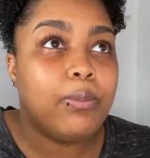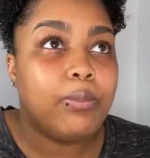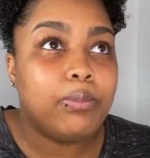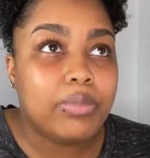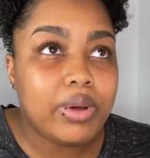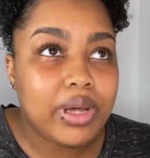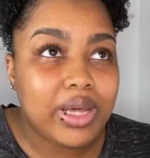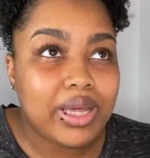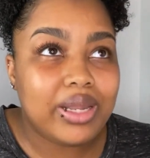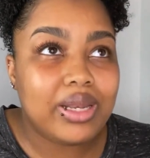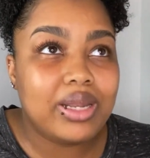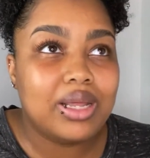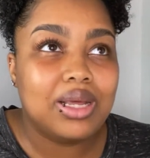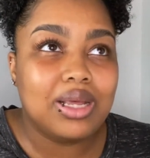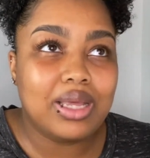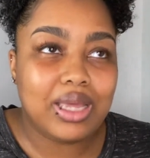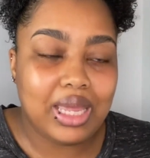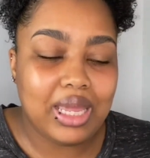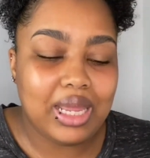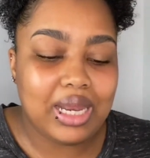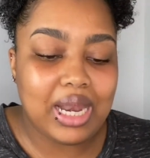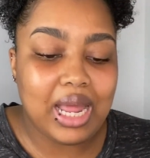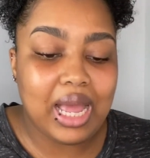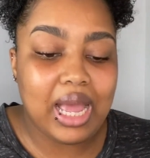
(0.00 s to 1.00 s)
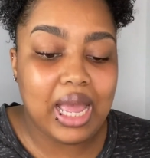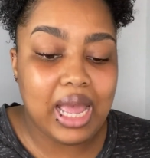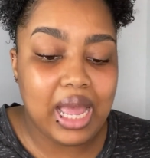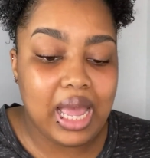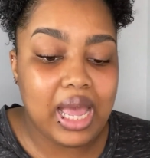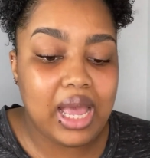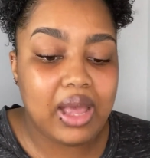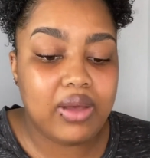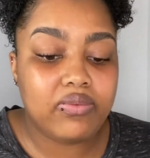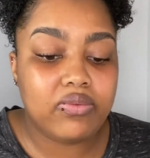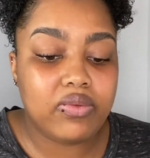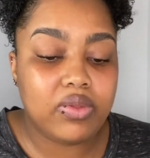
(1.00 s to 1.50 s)
but again, I
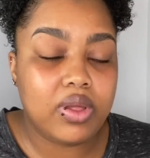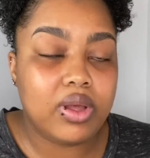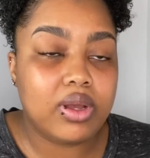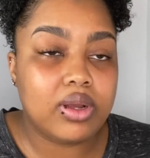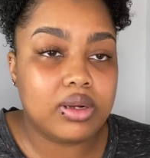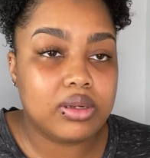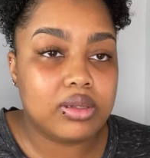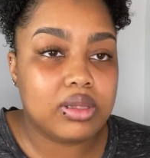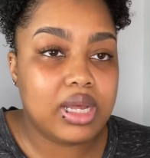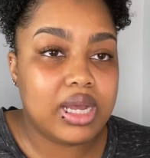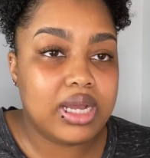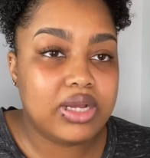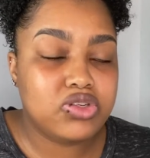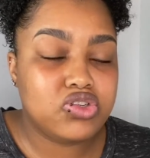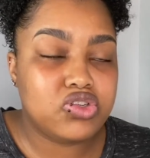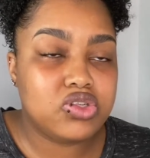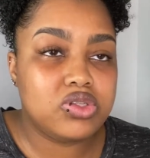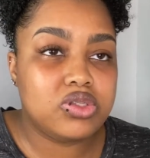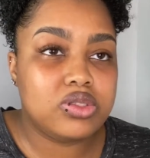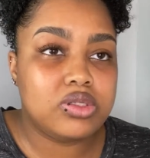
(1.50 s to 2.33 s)
have longer lashes,